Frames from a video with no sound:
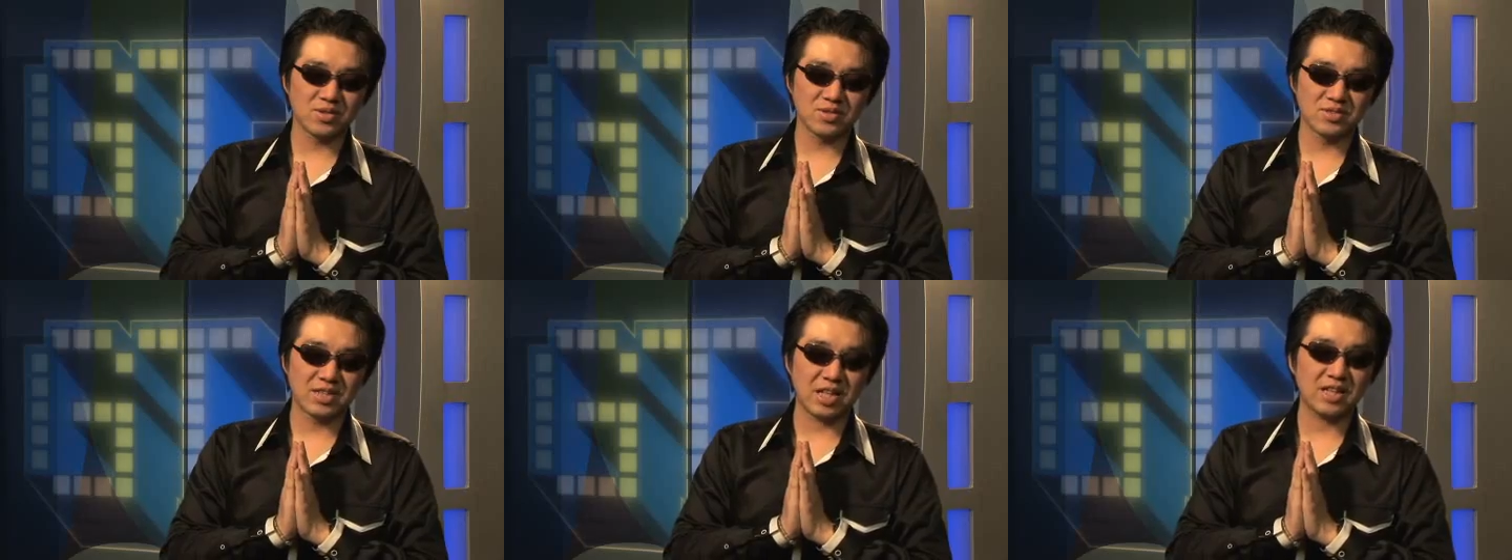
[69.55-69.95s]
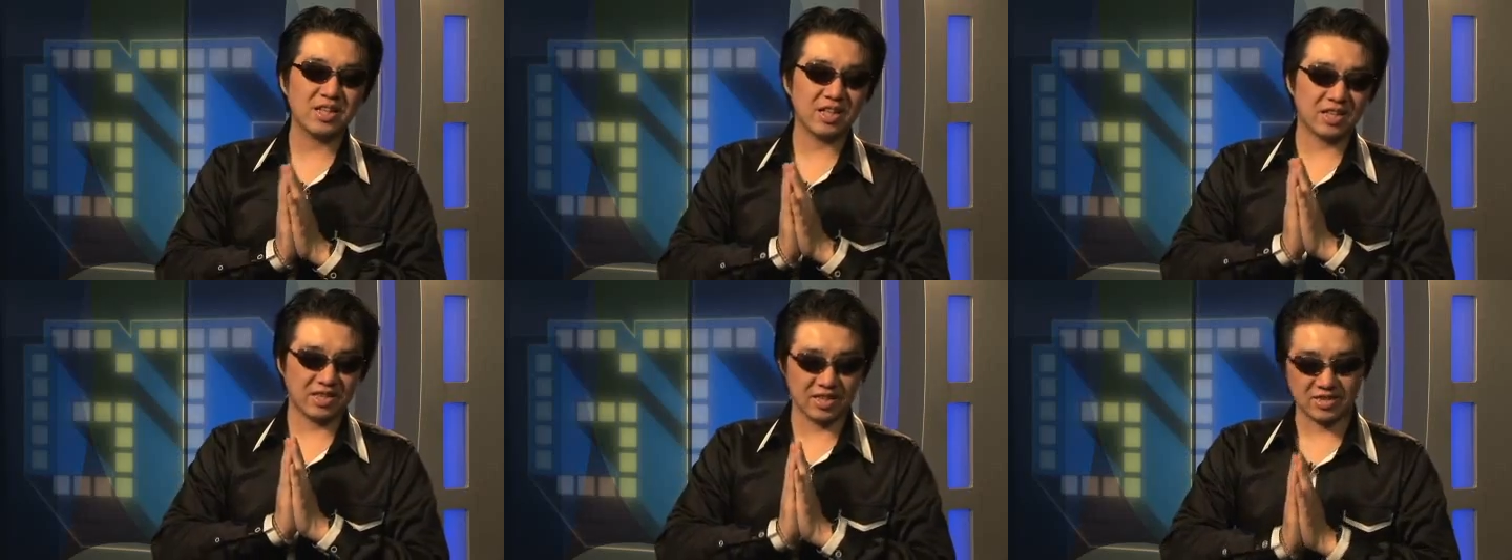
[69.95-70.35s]
So
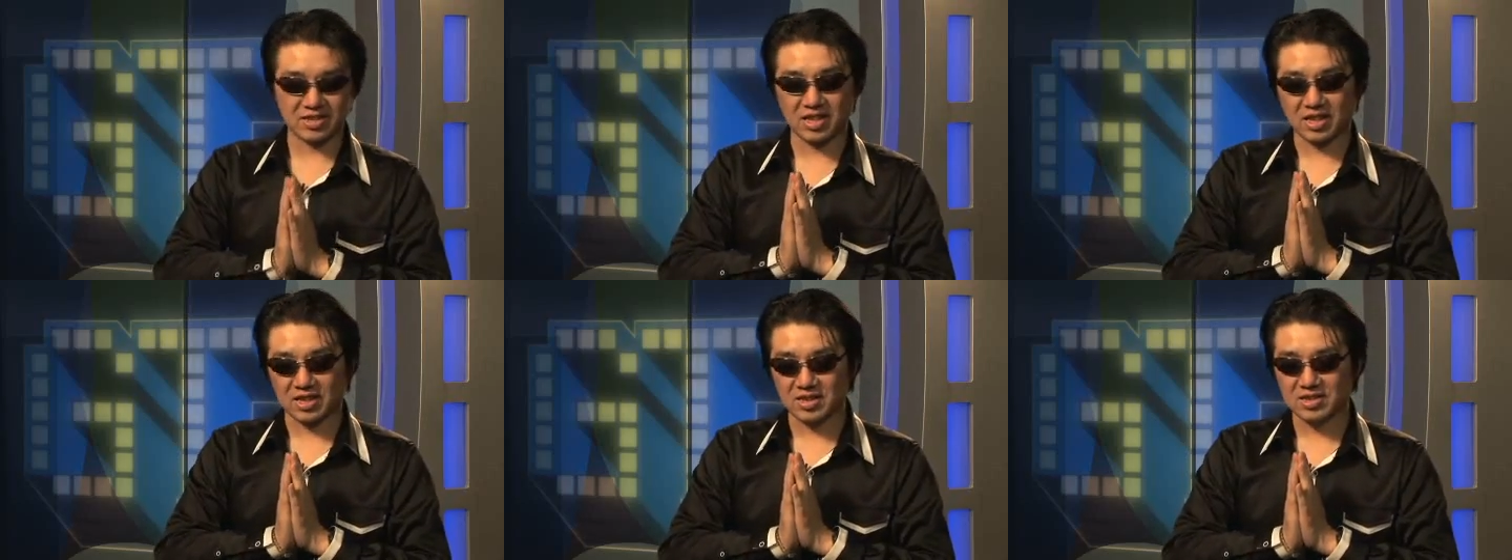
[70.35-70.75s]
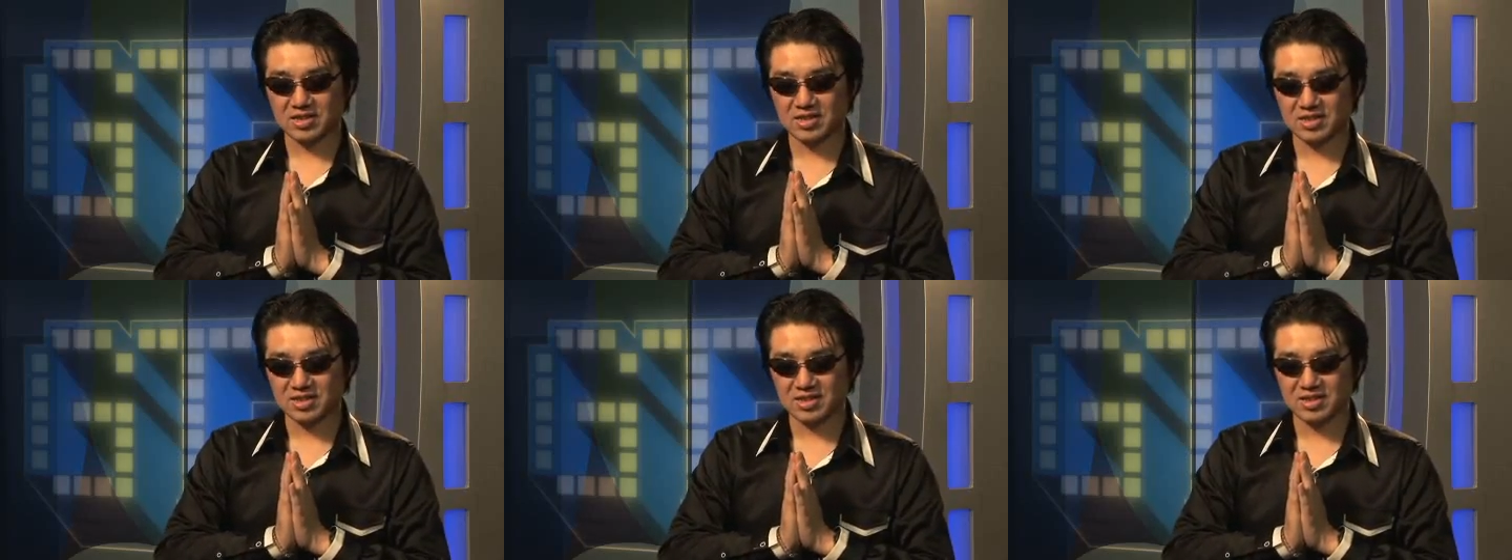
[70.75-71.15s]
in this case,
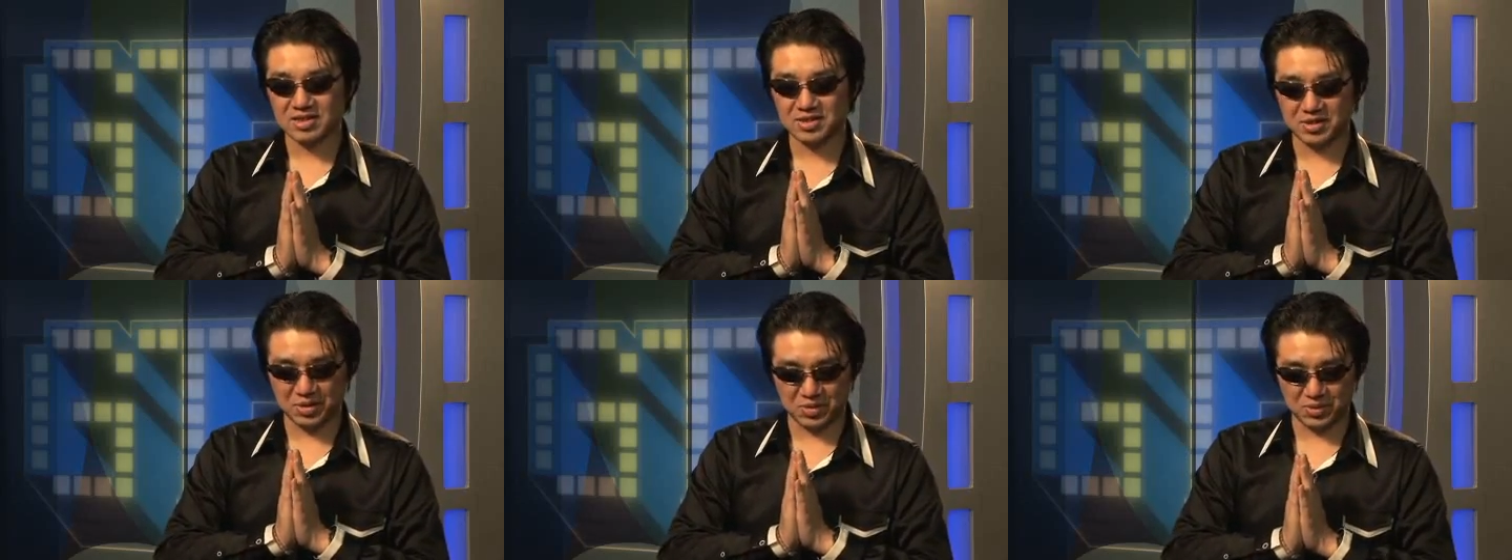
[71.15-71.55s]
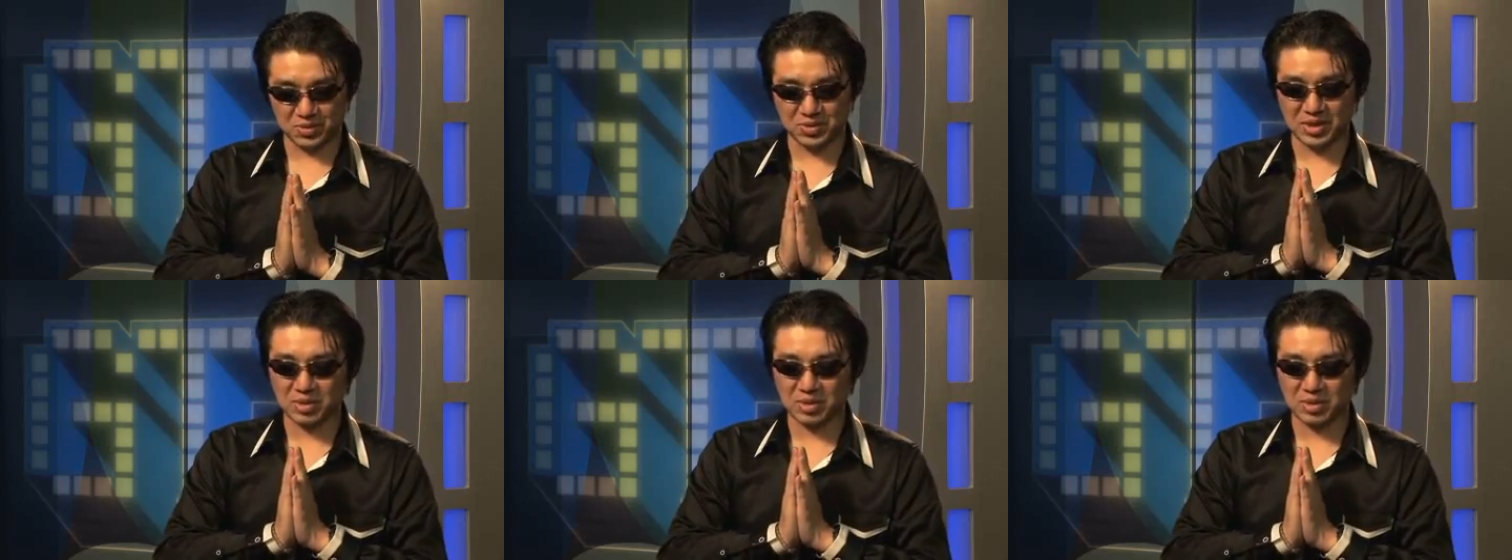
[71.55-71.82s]
we decided to put 12